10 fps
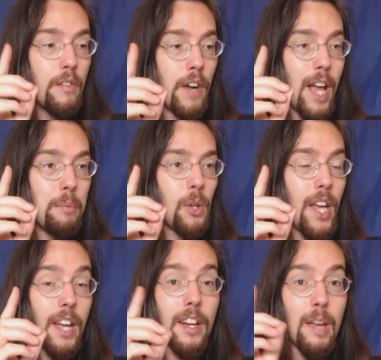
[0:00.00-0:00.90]
Viable
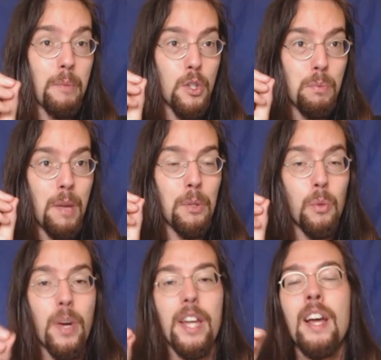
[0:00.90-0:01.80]
candidate must be able
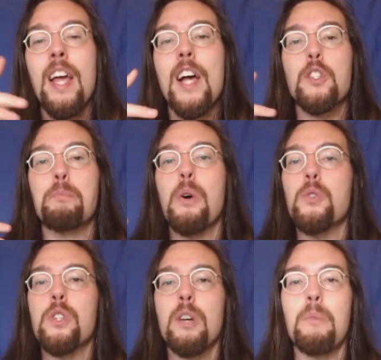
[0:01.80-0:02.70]
to win, as
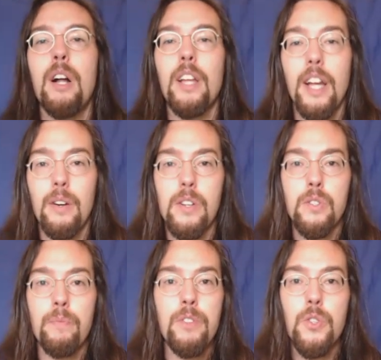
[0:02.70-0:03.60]
opposed to Kamala
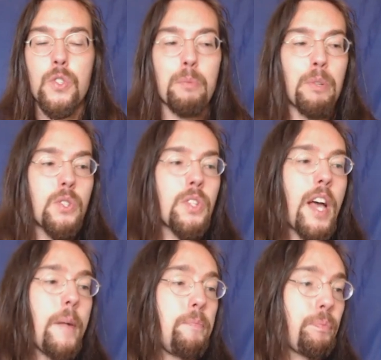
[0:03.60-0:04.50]
Harris. It's as simple as
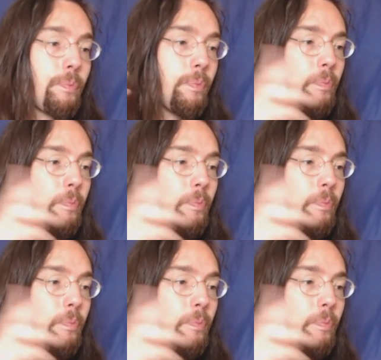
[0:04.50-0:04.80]
that.